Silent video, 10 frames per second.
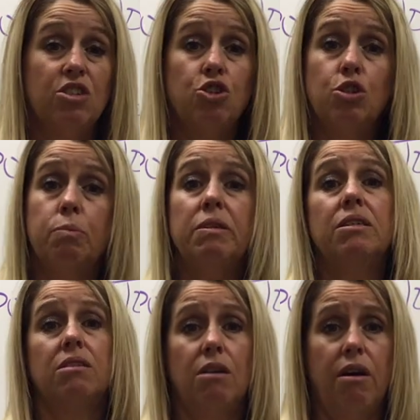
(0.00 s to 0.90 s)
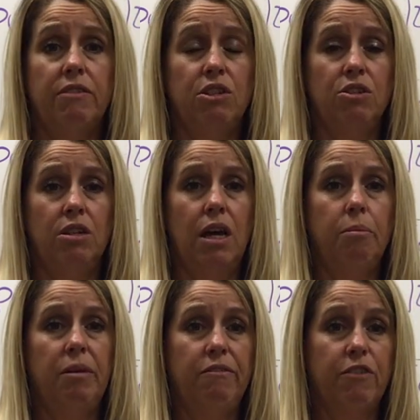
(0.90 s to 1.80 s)
It should be soft, it should
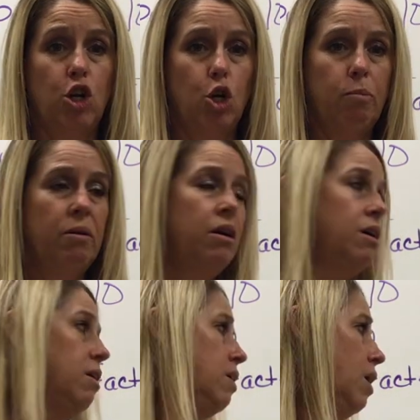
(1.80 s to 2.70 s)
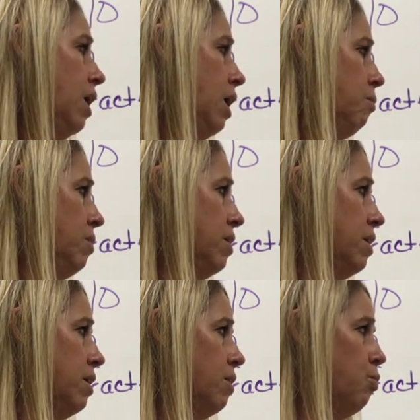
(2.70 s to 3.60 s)
not be firm.
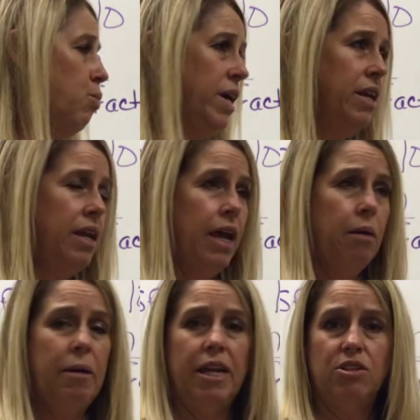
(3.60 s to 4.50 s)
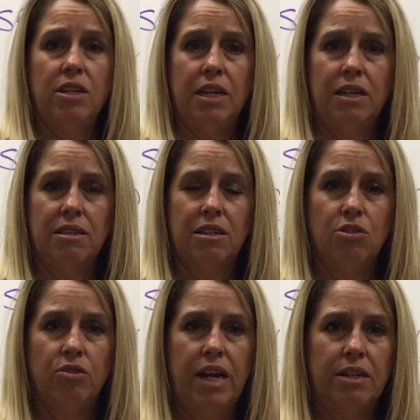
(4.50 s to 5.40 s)
When a patient has a
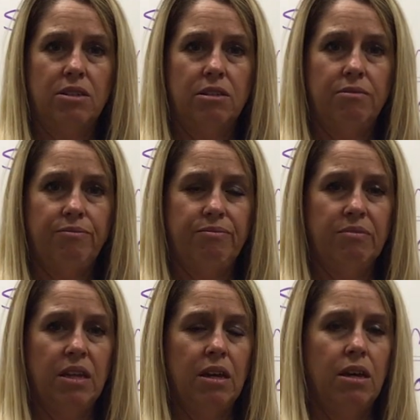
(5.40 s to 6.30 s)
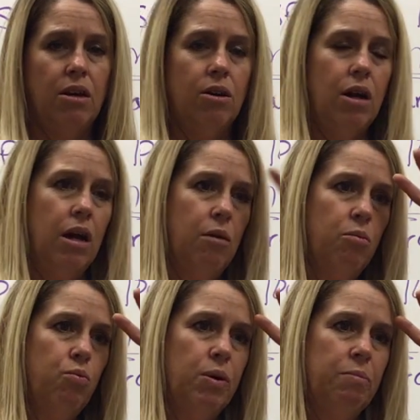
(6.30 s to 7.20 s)
contraction,
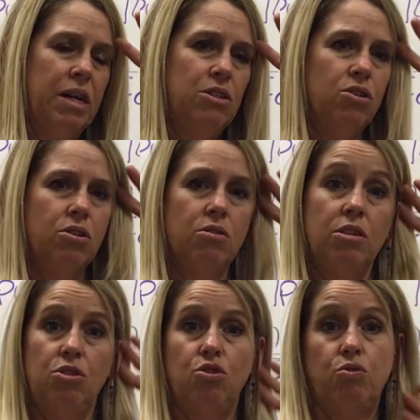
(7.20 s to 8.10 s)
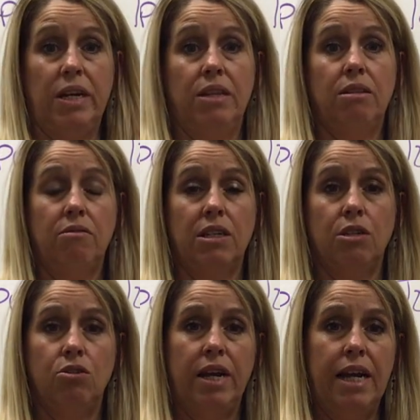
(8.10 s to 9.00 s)
we measure the strength of the
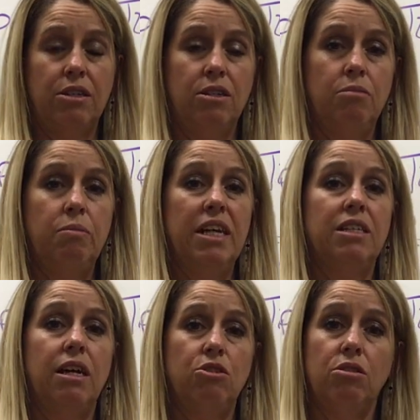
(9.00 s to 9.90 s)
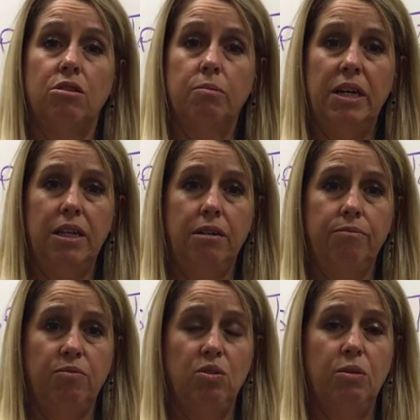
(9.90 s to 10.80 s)
contraction by touching their belly.
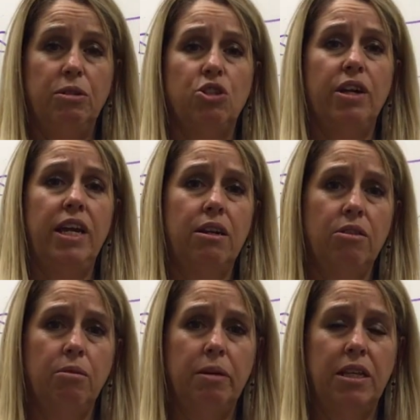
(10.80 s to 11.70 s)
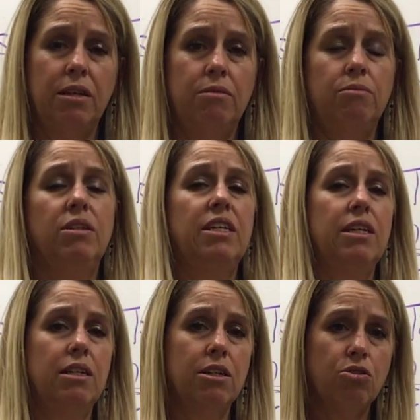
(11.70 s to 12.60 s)
So you put your hand on their belly. When they
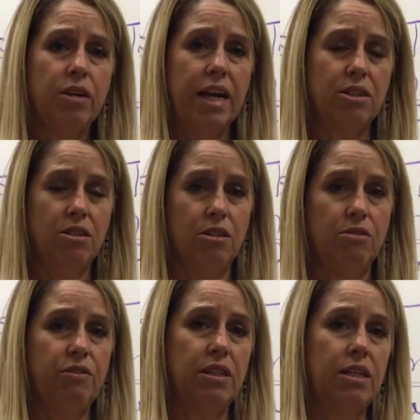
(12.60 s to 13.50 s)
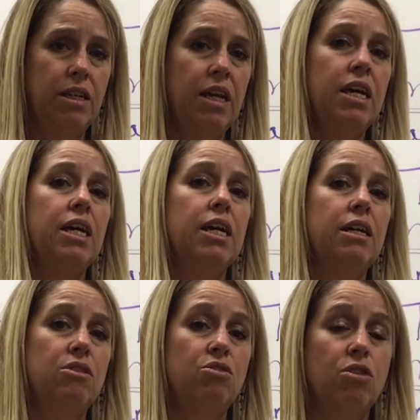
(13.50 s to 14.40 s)
get a contraction, you're feeling
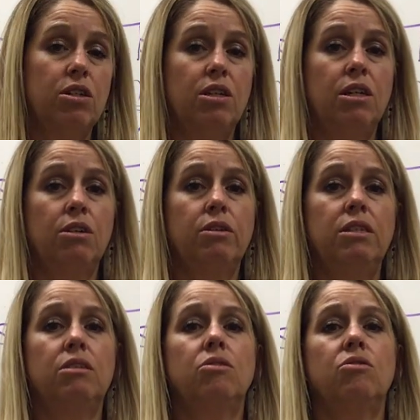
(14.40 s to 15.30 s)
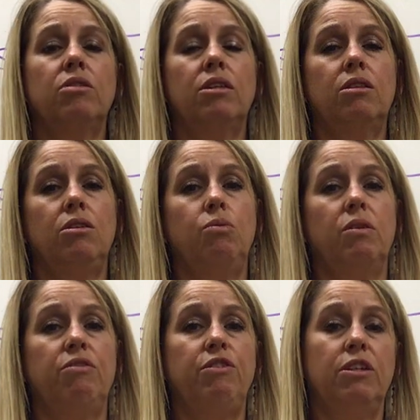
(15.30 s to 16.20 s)
it start to increase in strength. You
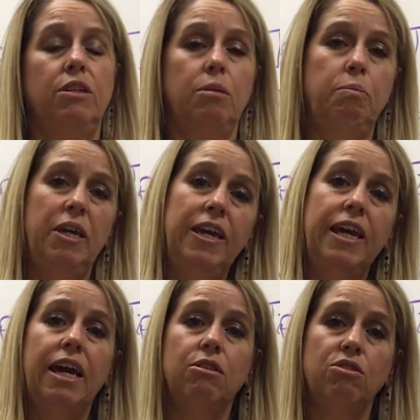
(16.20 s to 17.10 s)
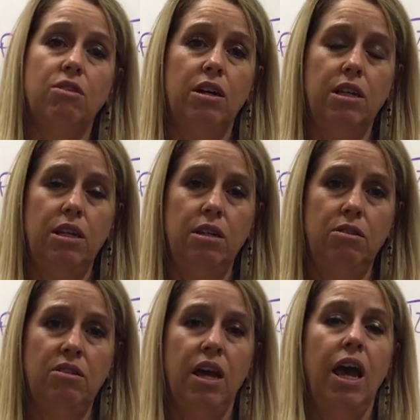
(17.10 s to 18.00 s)
want to feel at the peak how strong it
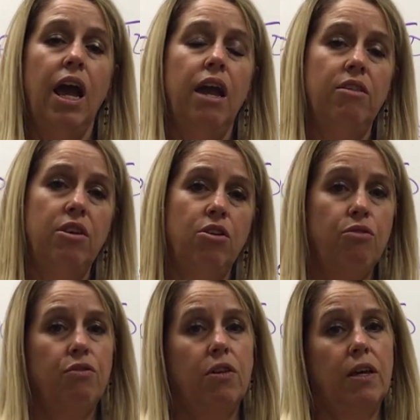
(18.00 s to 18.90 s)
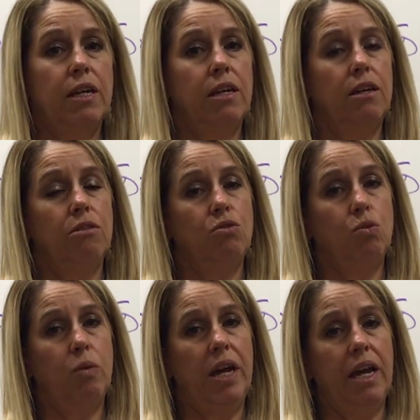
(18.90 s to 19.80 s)
is, and then you feel like it goes
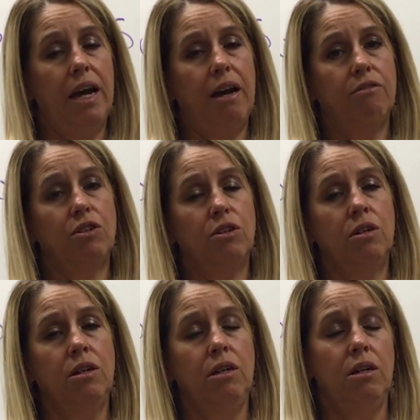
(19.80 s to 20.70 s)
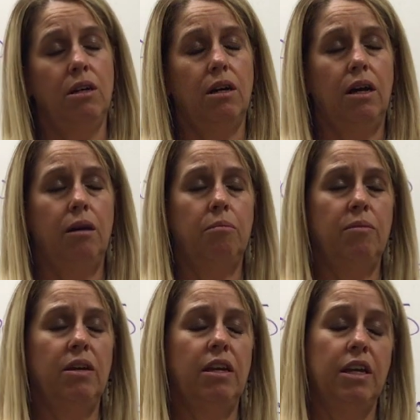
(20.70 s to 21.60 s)
away after,
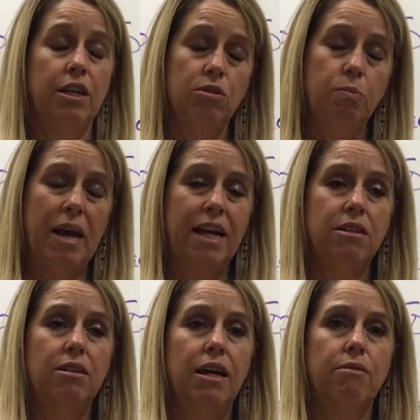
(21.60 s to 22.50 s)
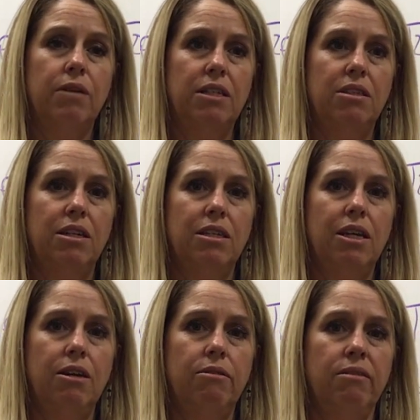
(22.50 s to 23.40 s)
and it goes back to that resting
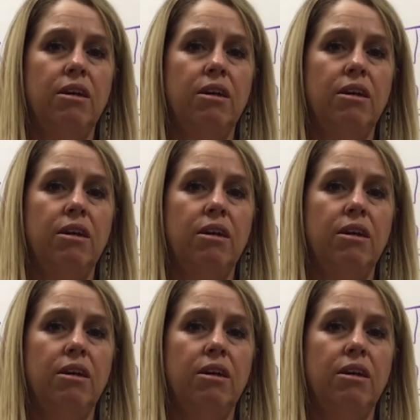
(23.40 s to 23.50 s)
tone.